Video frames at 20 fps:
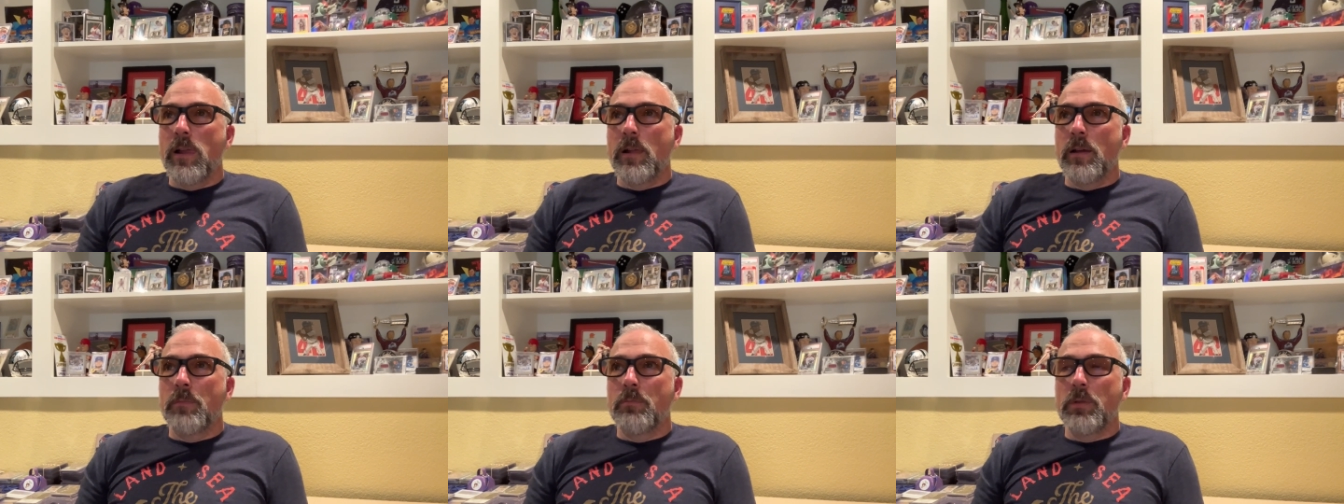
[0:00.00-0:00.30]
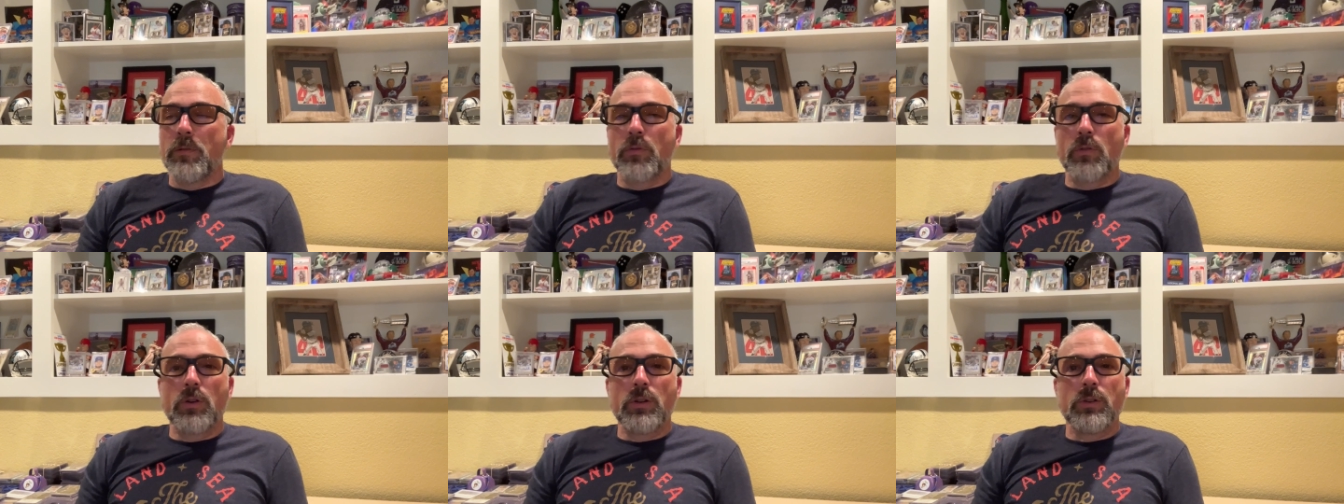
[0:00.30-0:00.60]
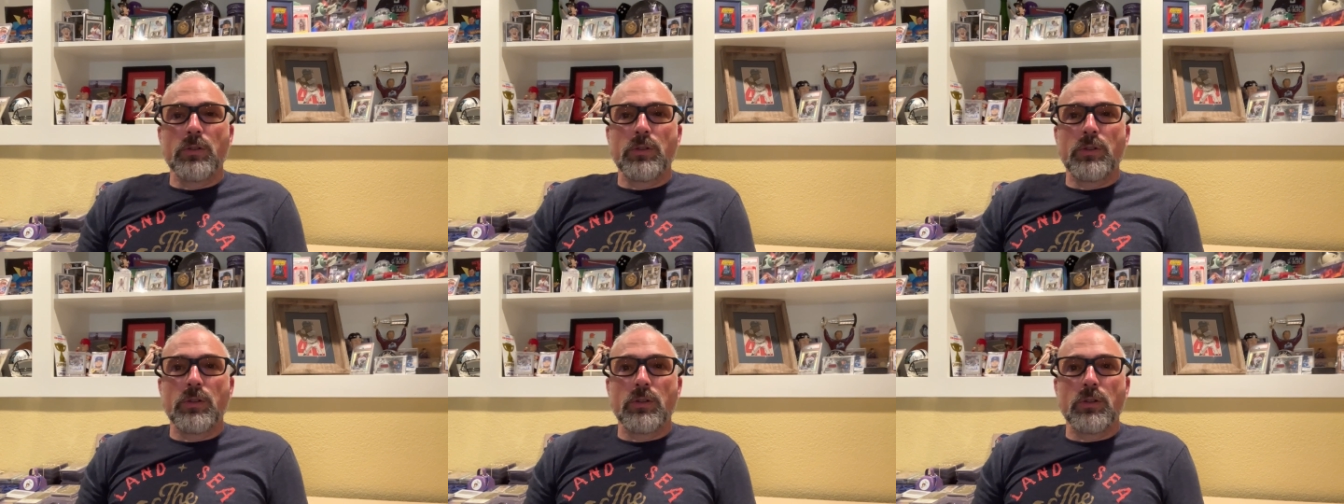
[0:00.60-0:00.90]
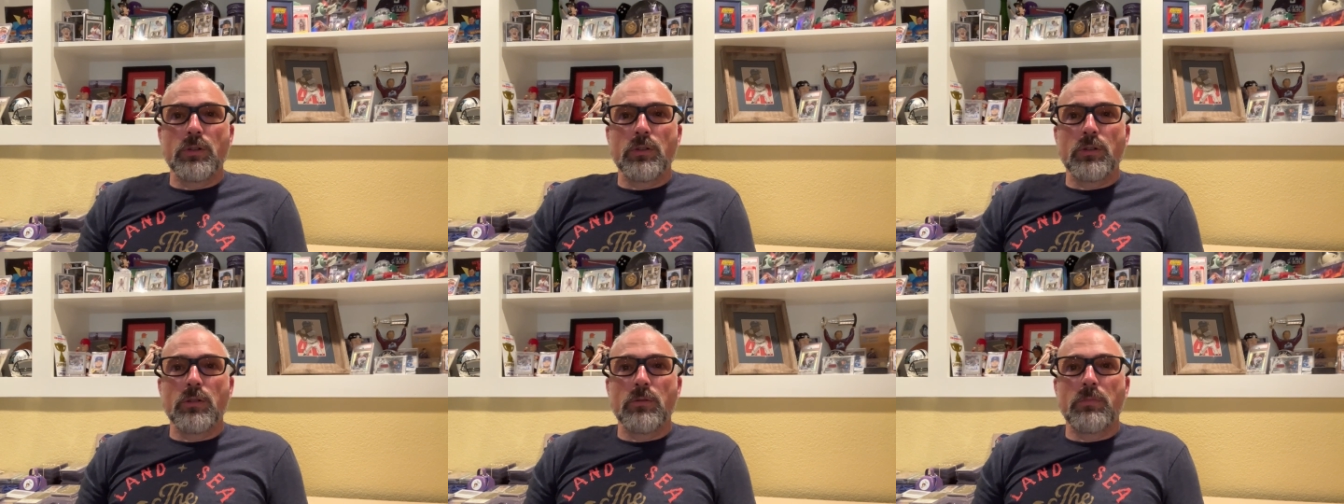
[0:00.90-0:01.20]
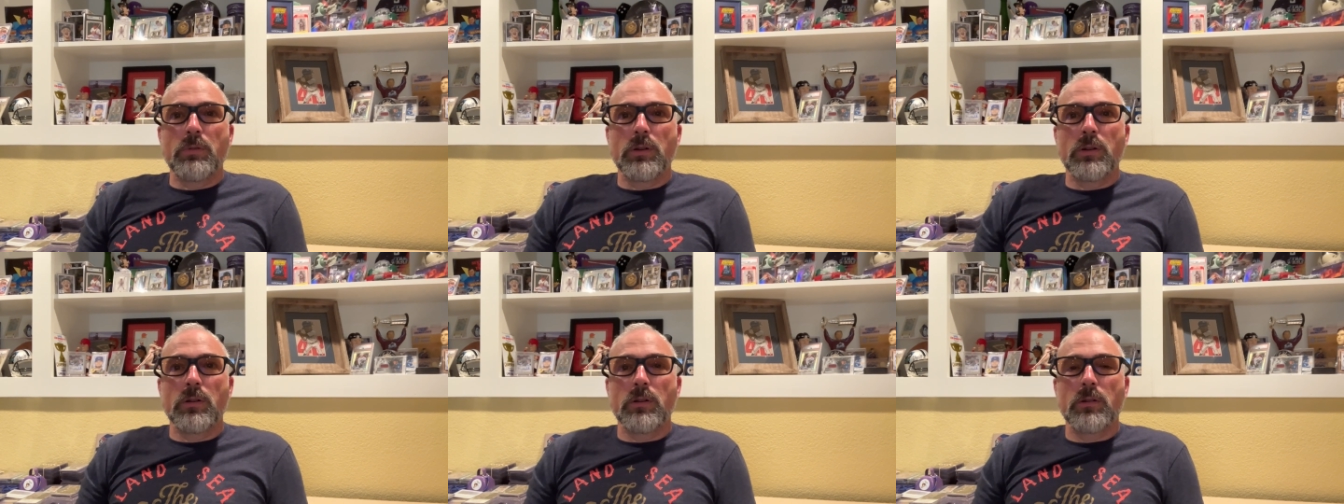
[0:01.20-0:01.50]
Before
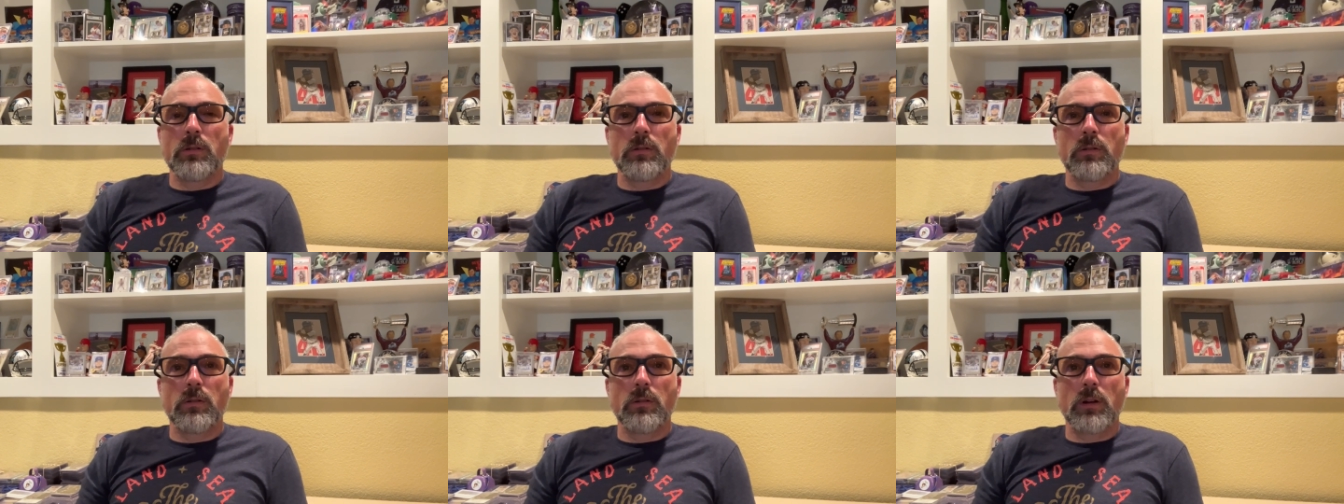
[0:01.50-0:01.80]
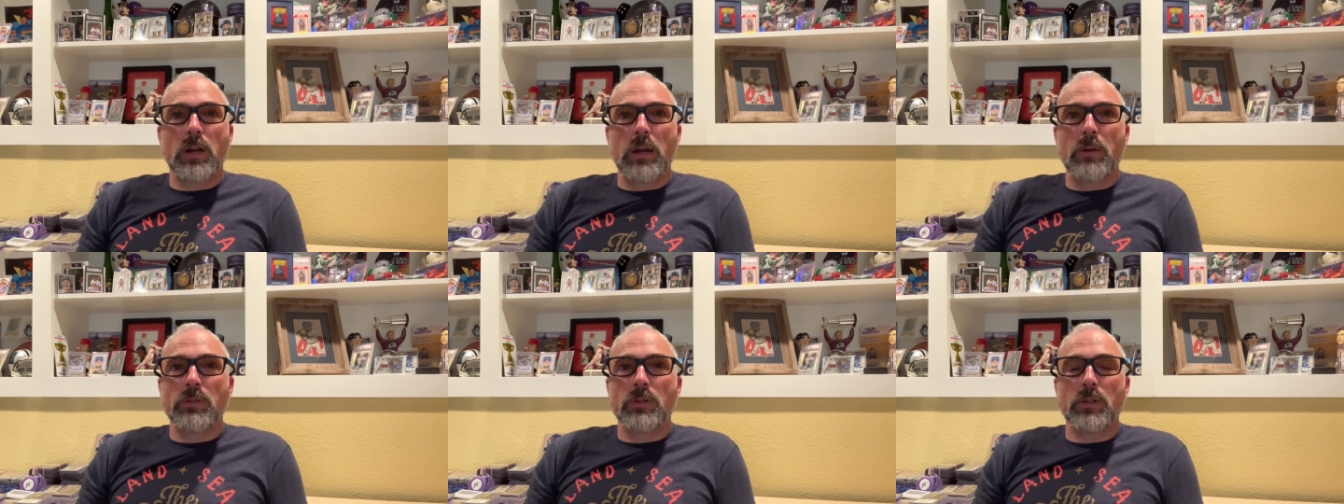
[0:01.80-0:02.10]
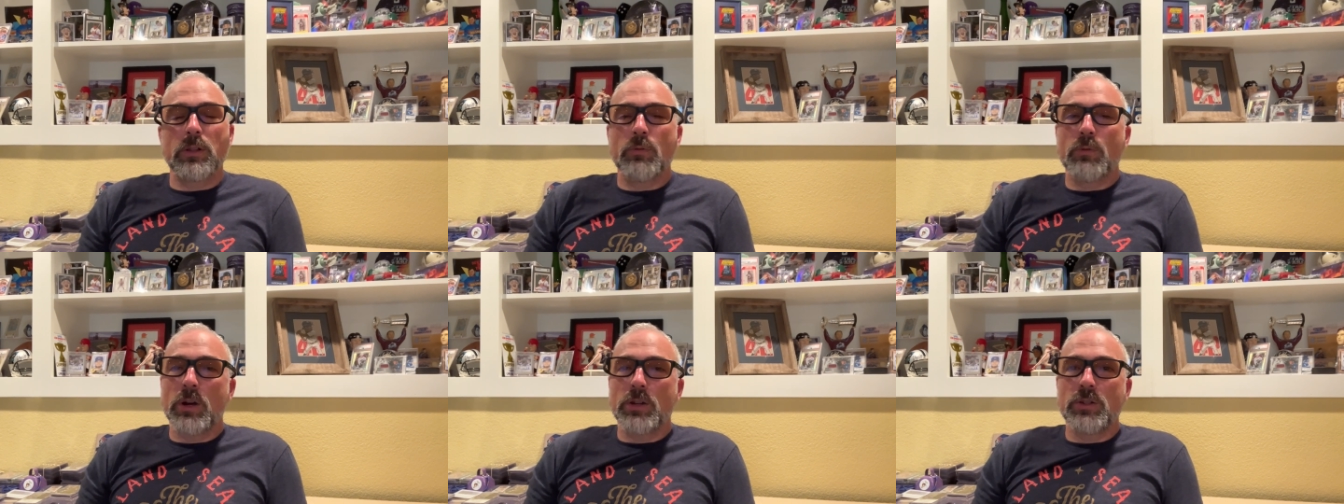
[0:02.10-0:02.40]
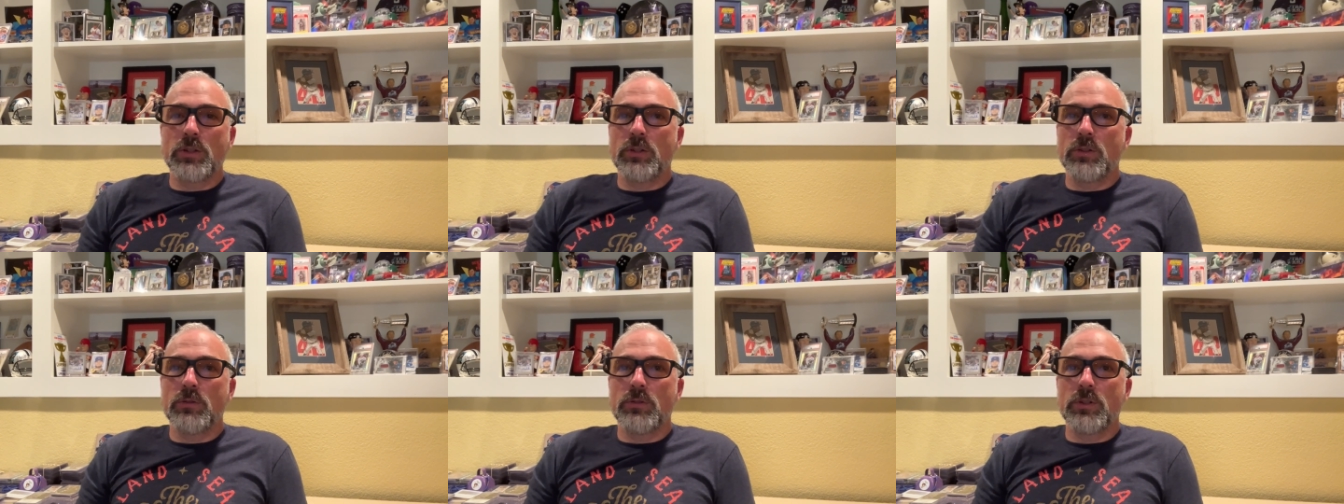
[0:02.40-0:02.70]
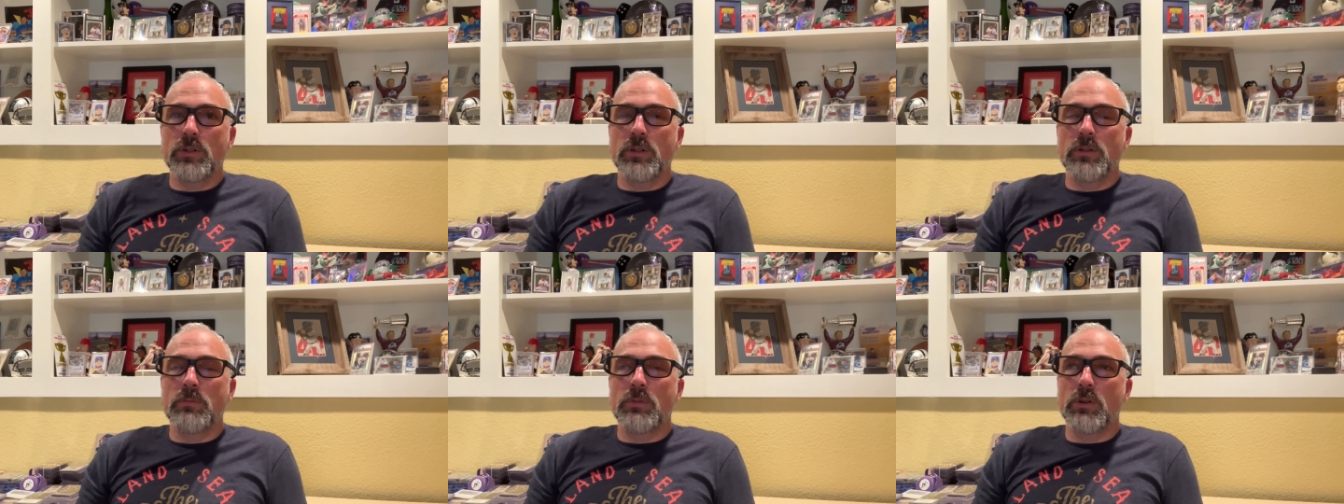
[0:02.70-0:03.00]
YouTube, I was only watching
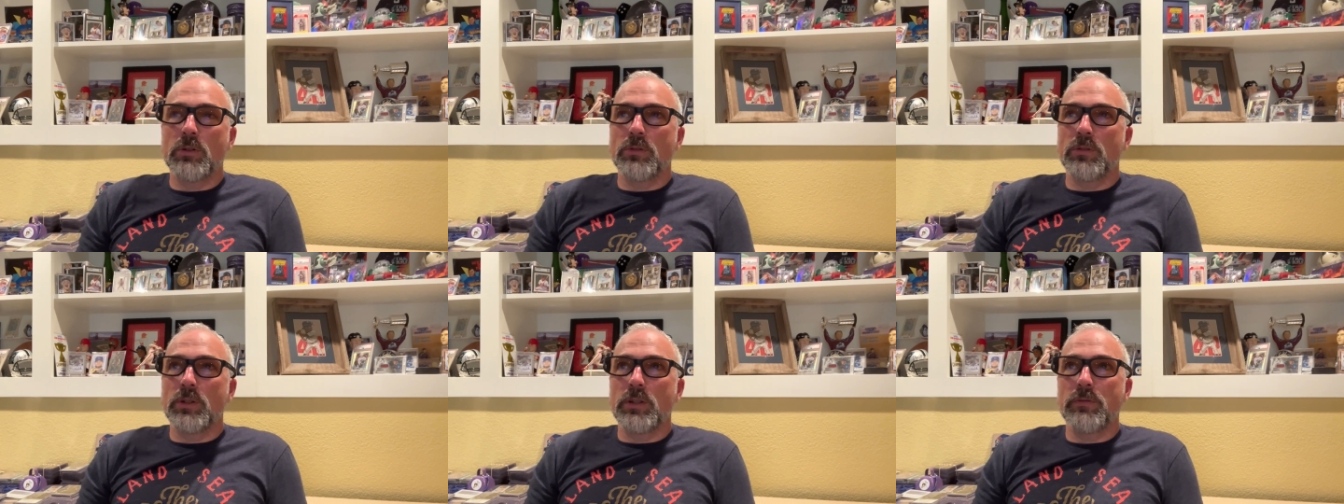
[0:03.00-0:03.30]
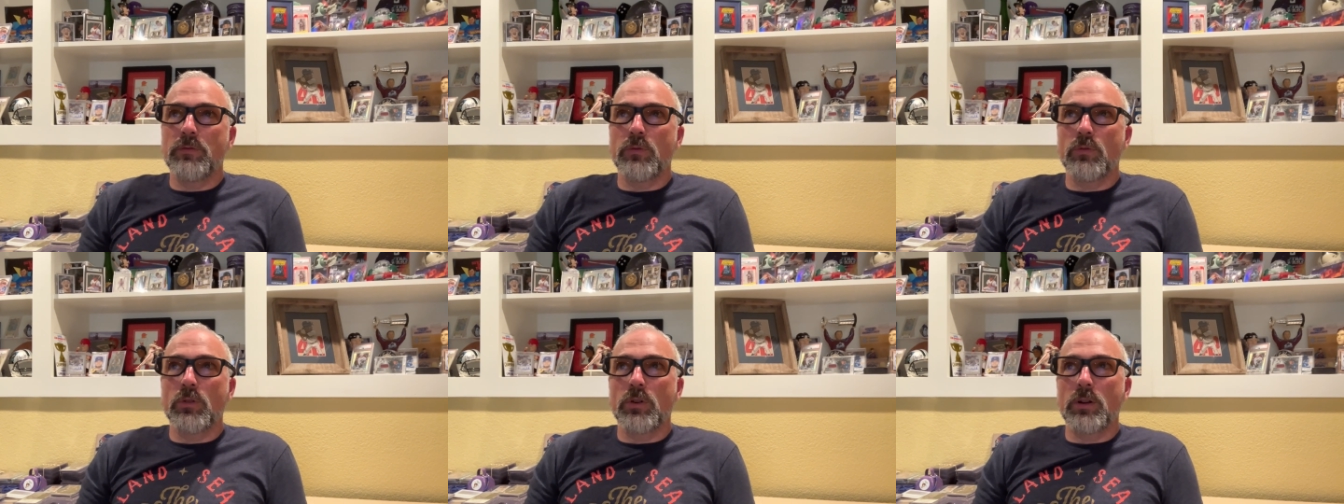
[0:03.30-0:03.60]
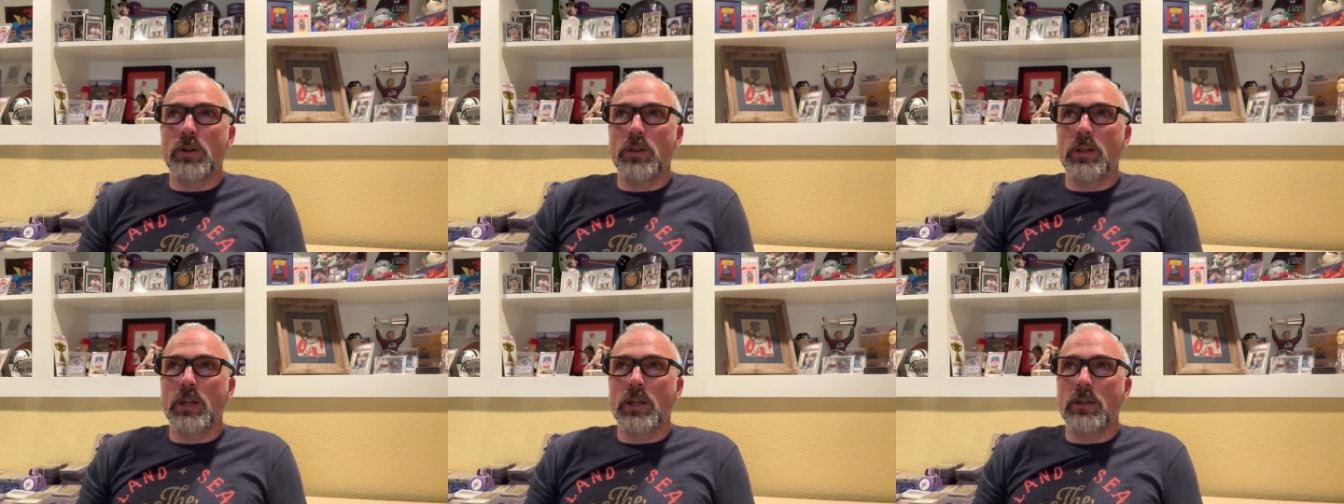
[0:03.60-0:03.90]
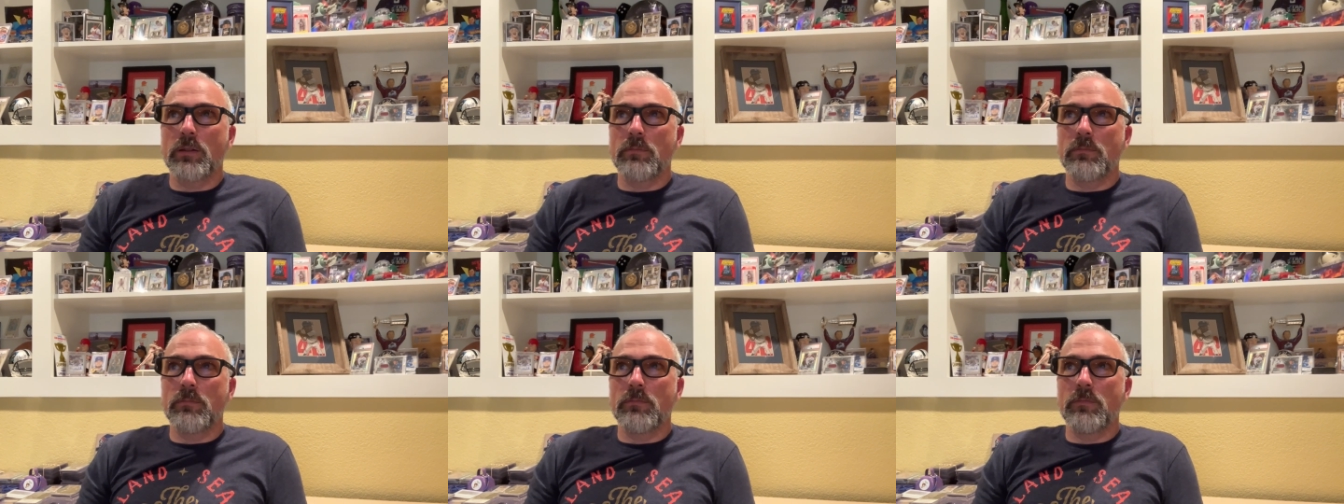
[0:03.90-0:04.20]
YouTube only for like